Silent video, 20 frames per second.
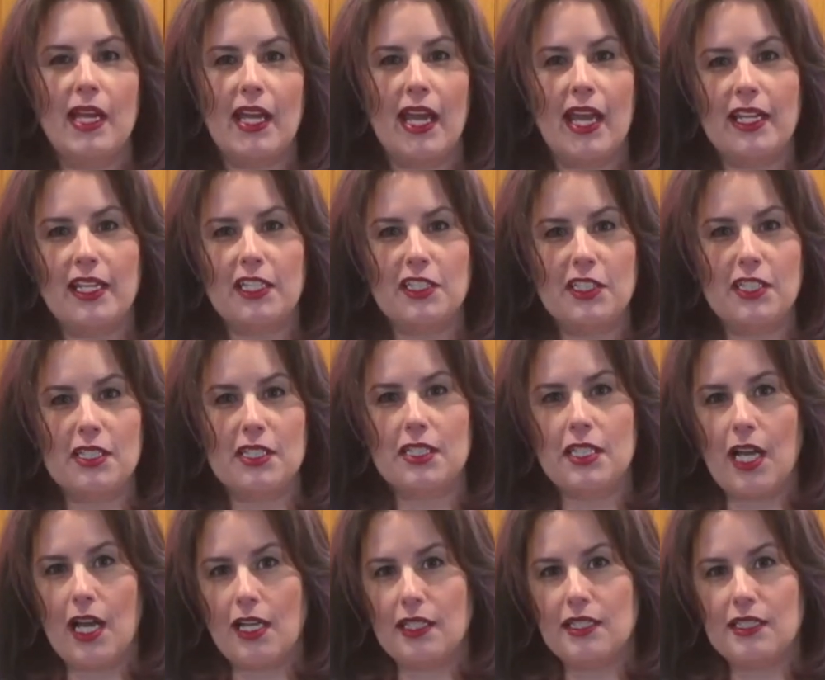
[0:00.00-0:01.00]
and you just
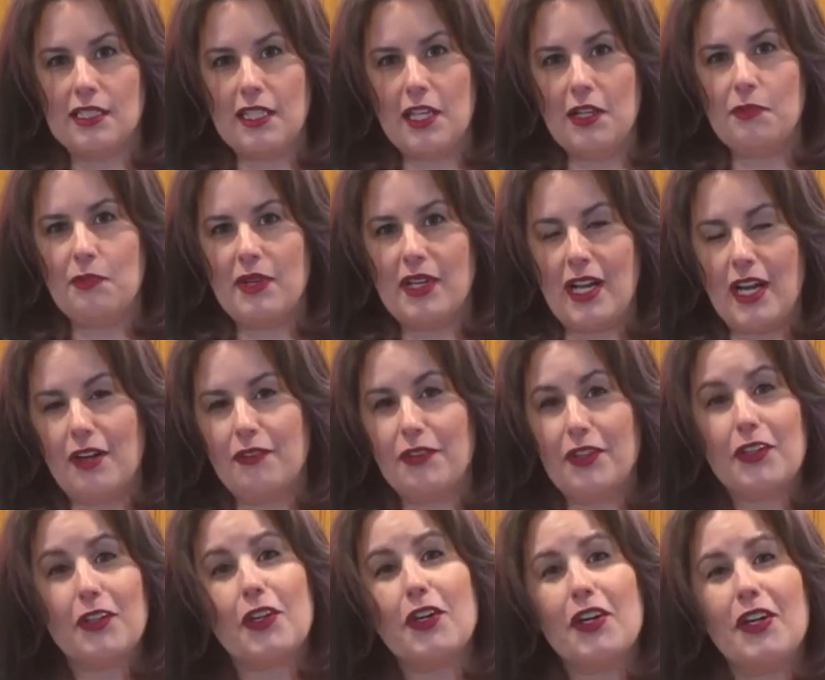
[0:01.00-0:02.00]
tossed in whatever
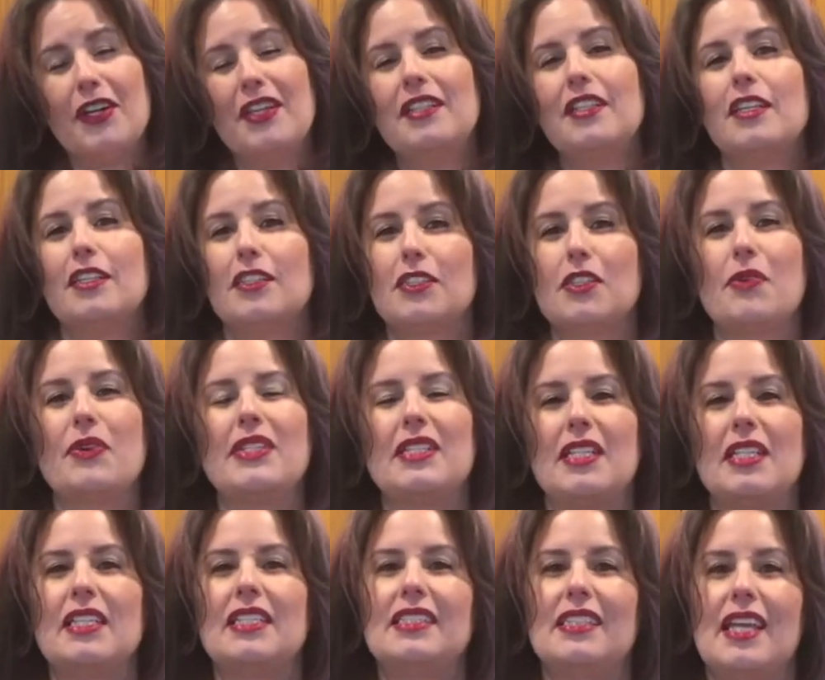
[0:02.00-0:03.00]
you could so it
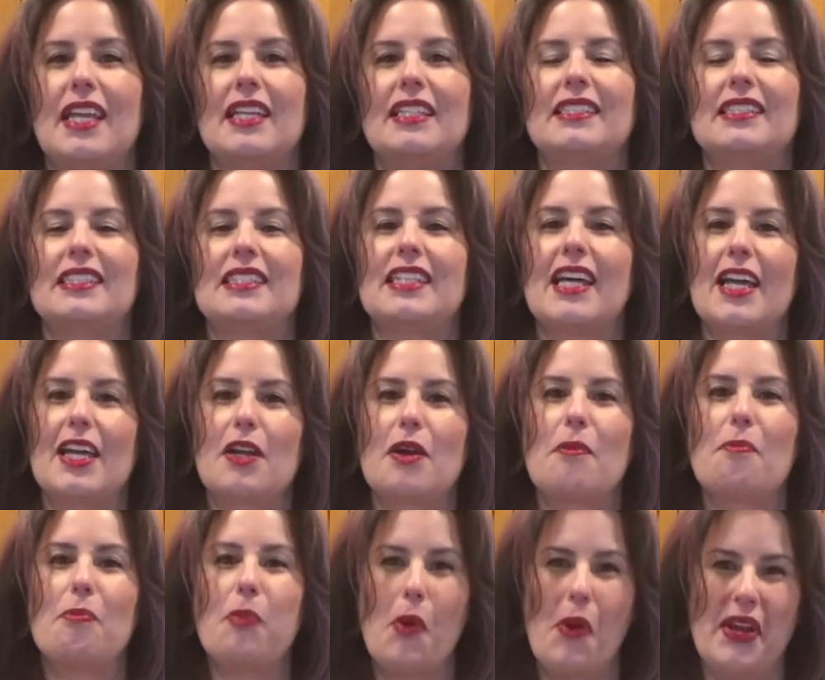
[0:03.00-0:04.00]
didn't taste like
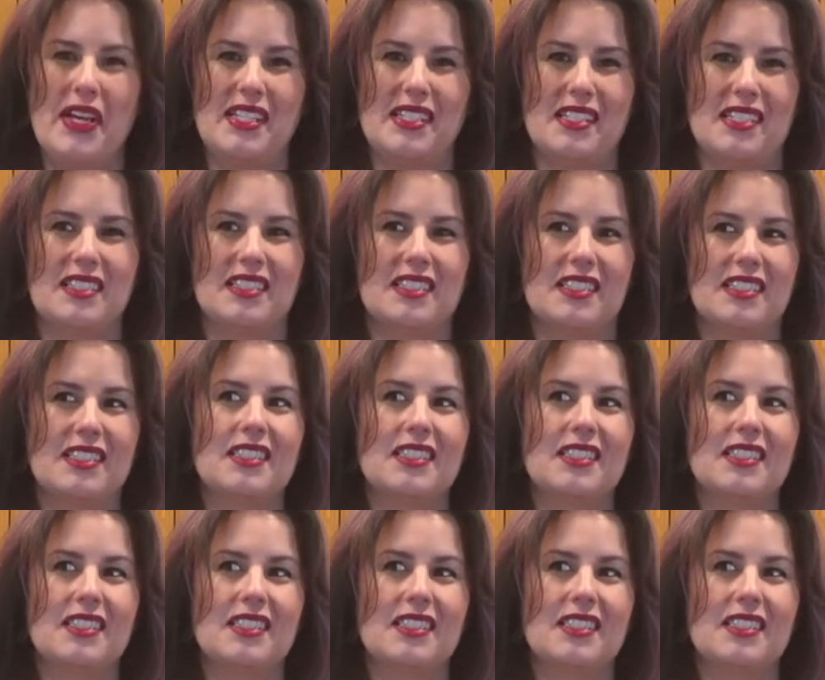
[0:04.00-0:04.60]
poison.